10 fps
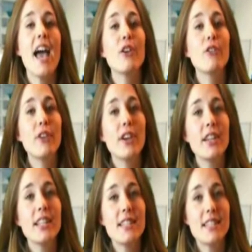An
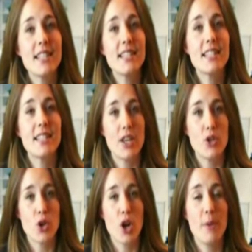ovarian cyst
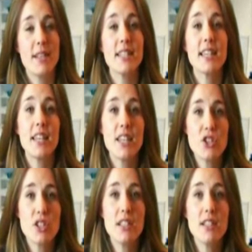syndrome is a
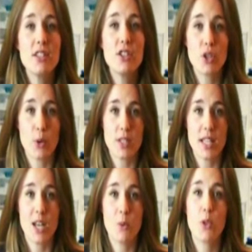condition that is
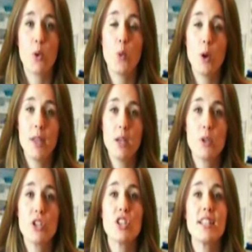associated with a woman
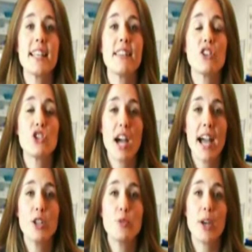when she is in the
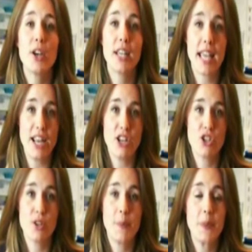childbearing
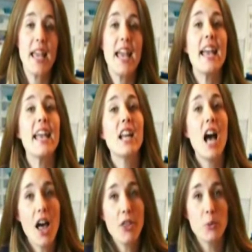age. In
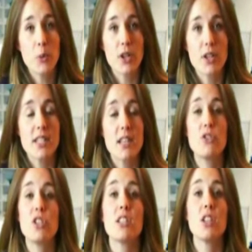other words,
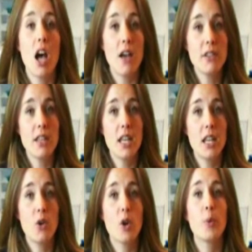if she is
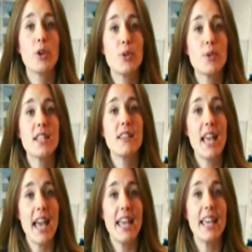ovulating or producing
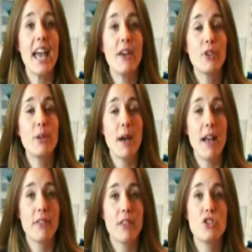the egg every
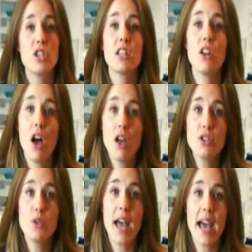month, she can
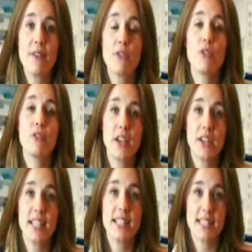also have
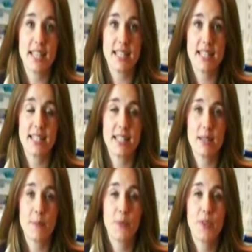ovarian cysts.